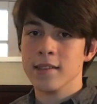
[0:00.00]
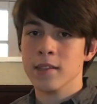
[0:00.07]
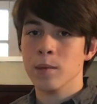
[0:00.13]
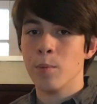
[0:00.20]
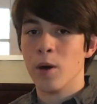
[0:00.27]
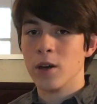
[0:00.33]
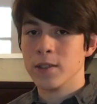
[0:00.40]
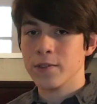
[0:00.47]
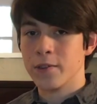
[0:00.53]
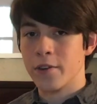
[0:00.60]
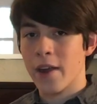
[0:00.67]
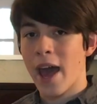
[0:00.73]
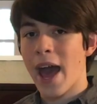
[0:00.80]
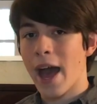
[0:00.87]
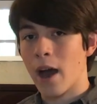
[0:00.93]
is in the box for
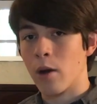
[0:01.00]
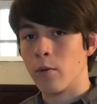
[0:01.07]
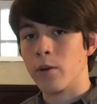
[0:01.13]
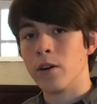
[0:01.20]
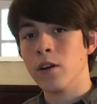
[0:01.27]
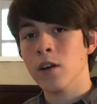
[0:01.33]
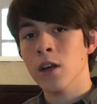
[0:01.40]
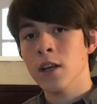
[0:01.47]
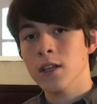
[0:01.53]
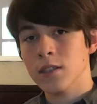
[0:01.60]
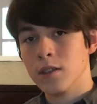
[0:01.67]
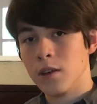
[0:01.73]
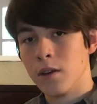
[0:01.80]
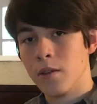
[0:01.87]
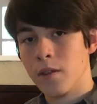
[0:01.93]
an hour,
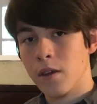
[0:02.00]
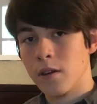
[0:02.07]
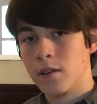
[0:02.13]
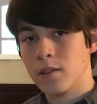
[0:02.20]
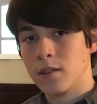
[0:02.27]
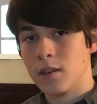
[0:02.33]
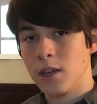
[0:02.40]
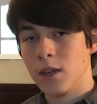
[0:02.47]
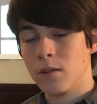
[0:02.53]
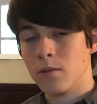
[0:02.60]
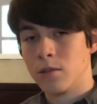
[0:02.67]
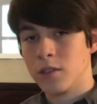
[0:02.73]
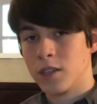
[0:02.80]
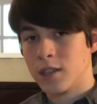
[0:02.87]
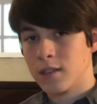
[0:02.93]
so there is an
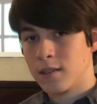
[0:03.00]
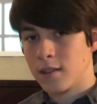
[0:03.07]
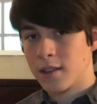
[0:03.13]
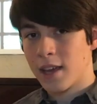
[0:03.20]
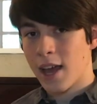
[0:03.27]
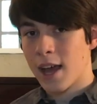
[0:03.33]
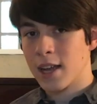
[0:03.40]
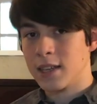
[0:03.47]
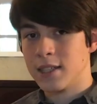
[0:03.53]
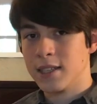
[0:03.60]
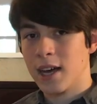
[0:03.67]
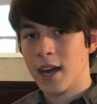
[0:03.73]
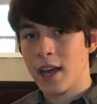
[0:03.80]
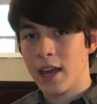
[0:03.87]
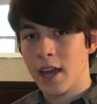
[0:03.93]
equal chance of the cat
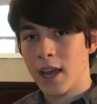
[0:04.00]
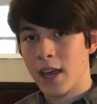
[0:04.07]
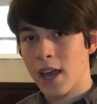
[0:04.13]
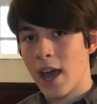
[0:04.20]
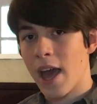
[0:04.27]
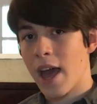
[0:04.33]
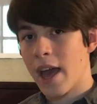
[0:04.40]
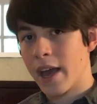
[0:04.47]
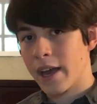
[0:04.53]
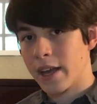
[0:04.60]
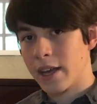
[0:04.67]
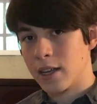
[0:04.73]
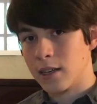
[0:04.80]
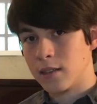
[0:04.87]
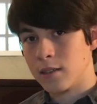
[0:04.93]
dying
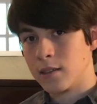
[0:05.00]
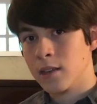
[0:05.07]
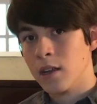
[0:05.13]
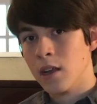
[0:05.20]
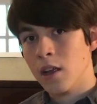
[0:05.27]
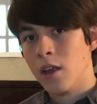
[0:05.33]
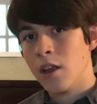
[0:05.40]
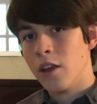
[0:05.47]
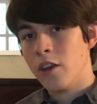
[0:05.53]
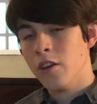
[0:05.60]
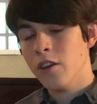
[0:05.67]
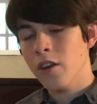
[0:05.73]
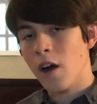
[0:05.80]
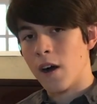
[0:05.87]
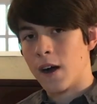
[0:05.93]
and
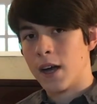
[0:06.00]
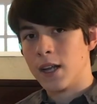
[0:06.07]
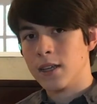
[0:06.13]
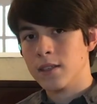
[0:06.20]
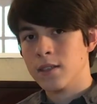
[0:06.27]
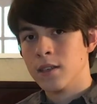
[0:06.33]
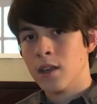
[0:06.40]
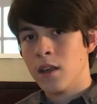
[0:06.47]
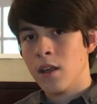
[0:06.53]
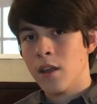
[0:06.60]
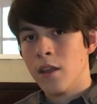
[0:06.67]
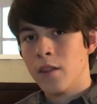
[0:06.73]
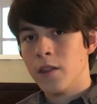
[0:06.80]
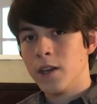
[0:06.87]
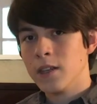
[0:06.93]
not.
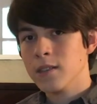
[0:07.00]
The